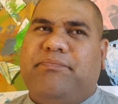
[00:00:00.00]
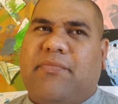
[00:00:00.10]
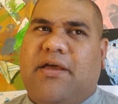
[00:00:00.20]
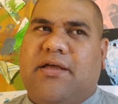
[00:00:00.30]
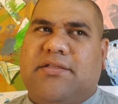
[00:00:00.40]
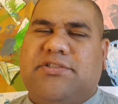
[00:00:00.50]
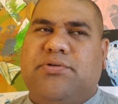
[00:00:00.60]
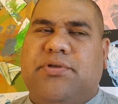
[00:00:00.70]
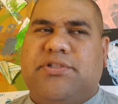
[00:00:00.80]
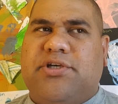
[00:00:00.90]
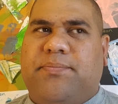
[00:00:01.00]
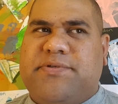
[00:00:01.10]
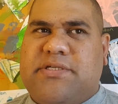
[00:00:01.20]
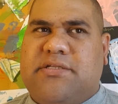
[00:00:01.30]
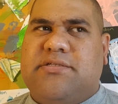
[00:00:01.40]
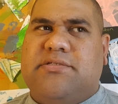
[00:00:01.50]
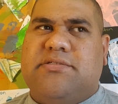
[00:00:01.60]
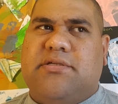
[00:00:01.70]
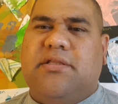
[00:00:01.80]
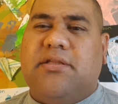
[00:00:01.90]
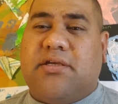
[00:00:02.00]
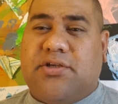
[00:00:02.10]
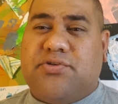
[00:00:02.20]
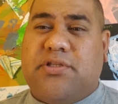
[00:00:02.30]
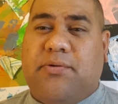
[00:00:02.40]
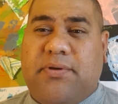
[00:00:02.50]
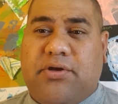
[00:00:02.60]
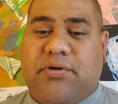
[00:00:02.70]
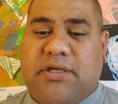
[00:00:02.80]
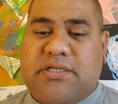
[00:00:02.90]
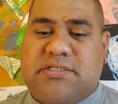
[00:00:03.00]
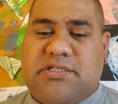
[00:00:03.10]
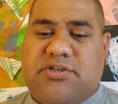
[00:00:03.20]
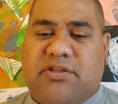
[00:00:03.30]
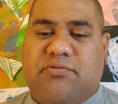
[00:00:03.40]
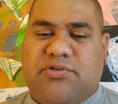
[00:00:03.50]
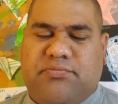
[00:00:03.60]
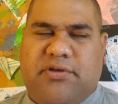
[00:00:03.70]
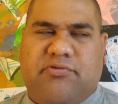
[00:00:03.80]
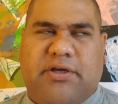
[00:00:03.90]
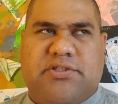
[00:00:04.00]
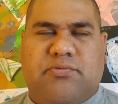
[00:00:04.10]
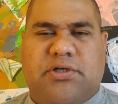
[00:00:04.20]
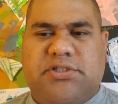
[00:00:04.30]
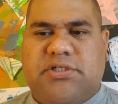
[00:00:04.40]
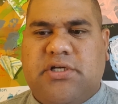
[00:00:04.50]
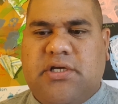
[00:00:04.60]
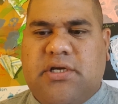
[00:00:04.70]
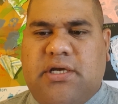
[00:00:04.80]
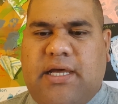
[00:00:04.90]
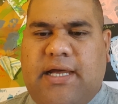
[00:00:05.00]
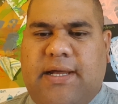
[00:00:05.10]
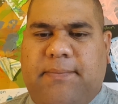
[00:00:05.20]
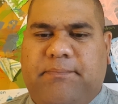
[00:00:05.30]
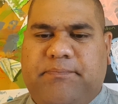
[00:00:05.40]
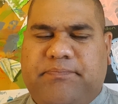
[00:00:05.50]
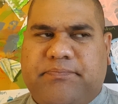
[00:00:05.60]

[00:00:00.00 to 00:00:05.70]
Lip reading: two of the top centres in the country. They'll be going against each other, which will be great to watch. Komani